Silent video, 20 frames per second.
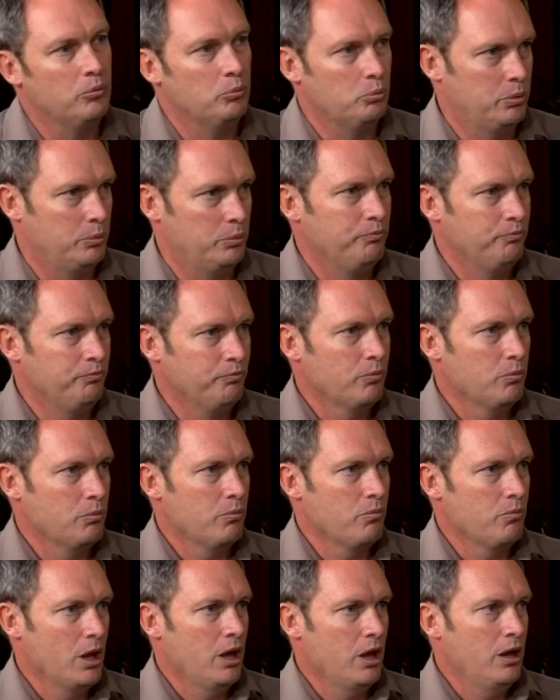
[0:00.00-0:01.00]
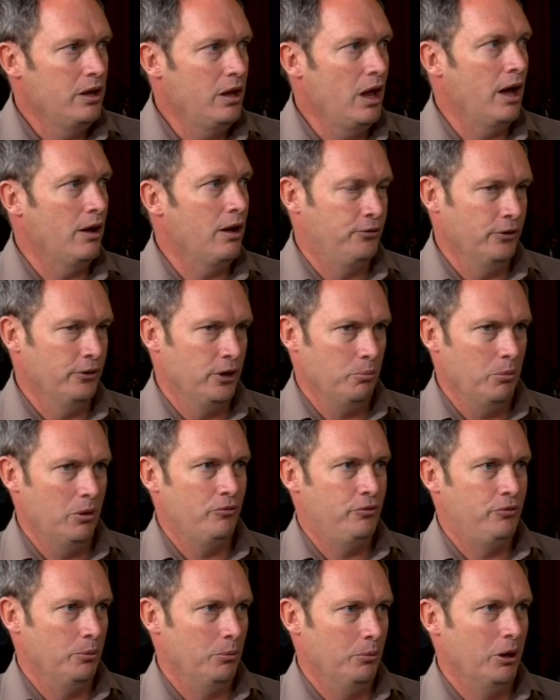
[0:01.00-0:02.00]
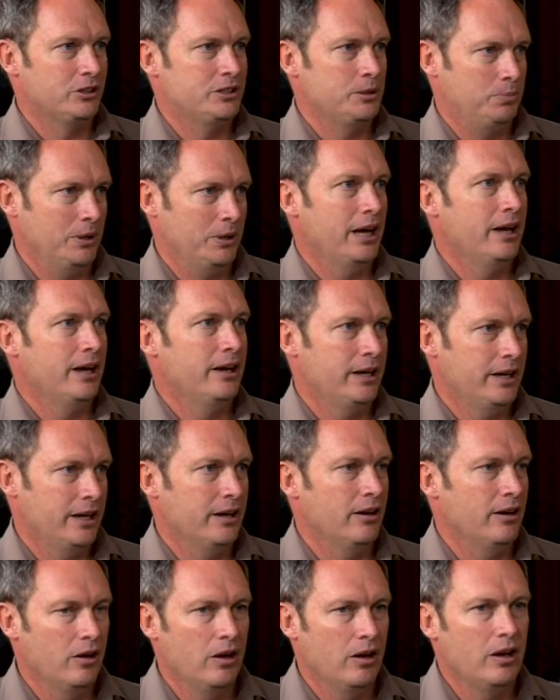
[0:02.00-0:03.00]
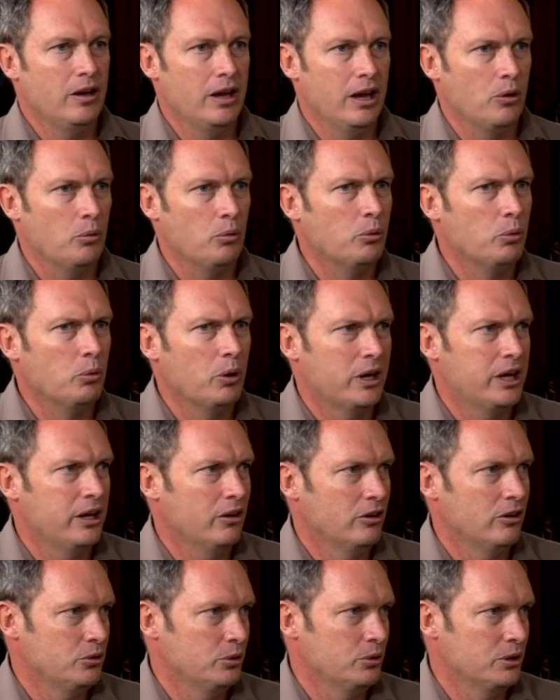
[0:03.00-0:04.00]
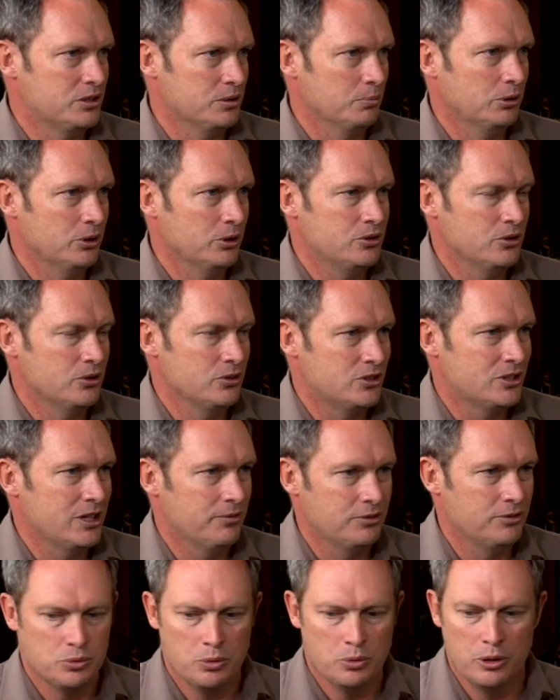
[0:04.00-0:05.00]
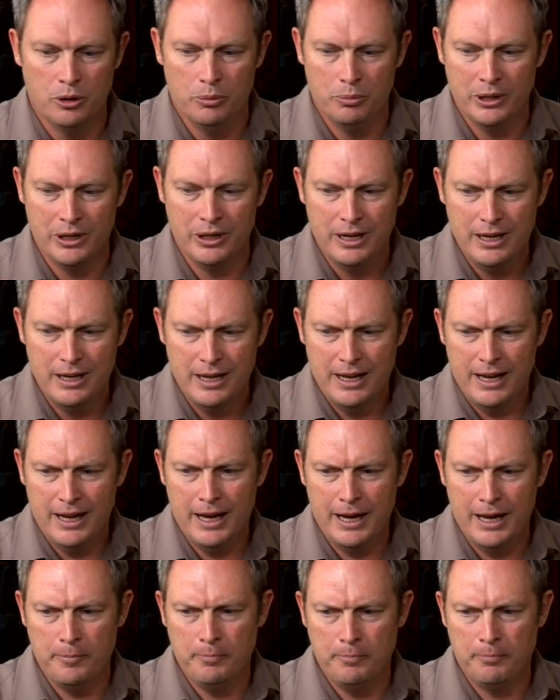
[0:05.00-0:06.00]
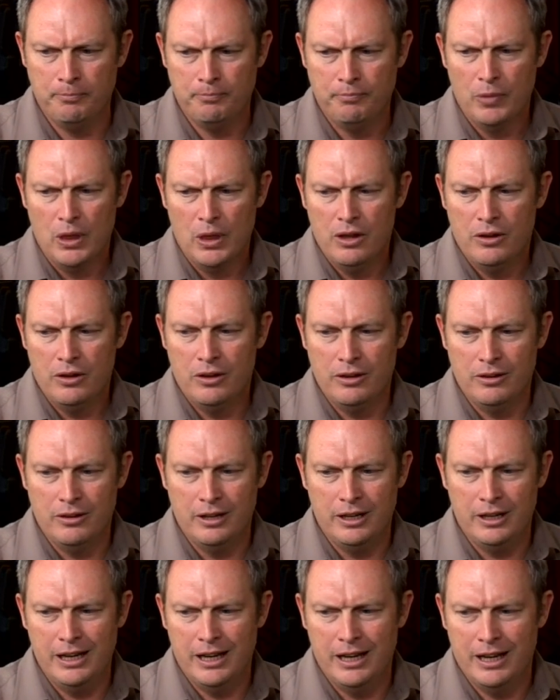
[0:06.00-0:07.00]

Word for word: need Wi-Fi to, to uh, for, the, for the multiplayer, the yeah. Multiplayer. Yeah, we're working on doing some Bluetooth stuff as well. But okay. um, the...